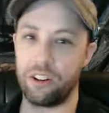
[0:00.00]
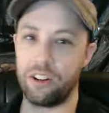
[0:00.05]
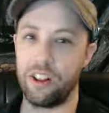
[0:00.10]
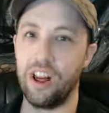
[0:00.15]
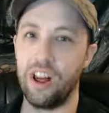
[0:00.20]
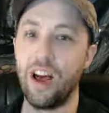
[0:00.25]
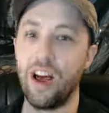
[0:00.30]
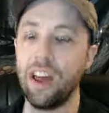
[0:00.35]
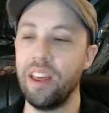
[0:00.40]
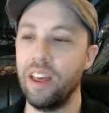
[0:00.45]
a
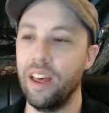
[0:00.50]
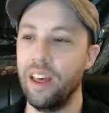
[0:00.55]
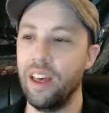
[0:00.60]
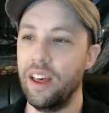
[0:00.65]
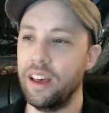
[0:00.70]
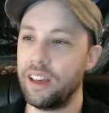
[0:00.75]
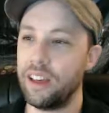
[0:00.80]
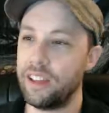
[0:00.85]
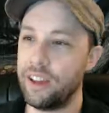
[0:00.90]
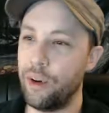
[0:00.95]
lot.
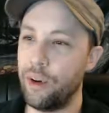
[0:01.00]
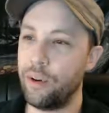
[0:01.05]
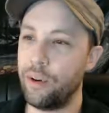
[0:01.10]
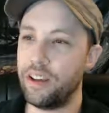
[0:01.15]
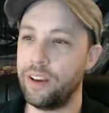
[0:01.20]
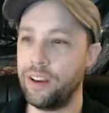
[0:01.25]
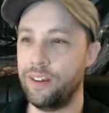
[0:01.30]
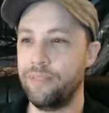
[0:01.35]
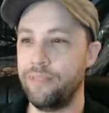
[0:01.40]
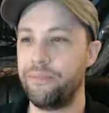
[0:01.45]

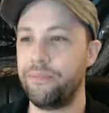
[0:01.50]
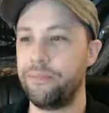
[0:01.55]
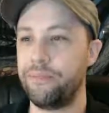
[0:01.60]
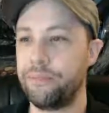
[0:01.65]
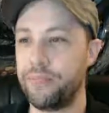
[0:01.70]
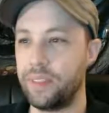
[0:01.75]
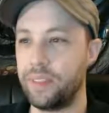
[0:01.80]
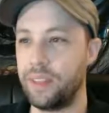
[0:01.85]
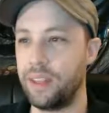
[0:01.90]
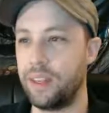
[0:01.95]
Yoda,
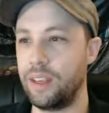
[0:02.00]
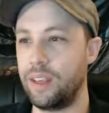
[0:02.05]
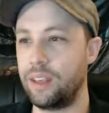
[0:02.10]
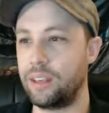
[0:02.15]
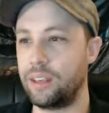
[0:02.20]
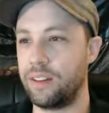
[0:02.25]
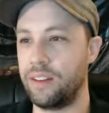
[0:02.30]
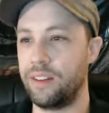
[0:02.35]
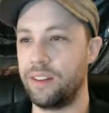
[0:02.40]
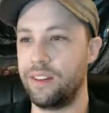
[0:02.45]

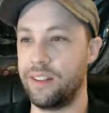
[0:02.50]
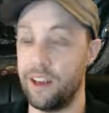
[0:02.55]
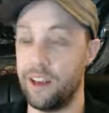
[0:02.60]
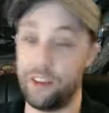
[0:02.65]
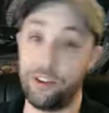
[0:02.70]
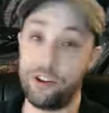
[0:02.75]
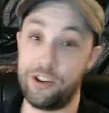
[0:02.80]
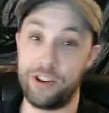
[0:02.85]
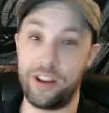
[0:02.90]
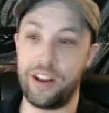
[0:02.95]
he's
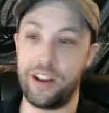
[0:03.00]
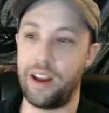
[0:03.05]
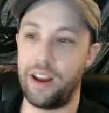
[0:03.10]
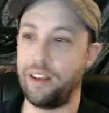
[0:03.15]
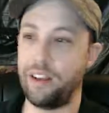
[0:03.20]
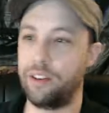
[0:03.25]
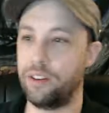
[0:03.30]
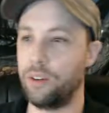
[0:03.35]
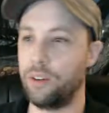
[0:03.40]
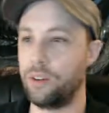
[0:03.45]
another
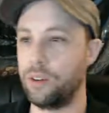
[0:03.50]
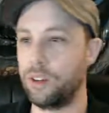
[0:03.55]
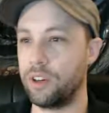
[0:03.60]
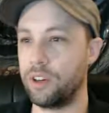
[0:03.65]
Jedi, so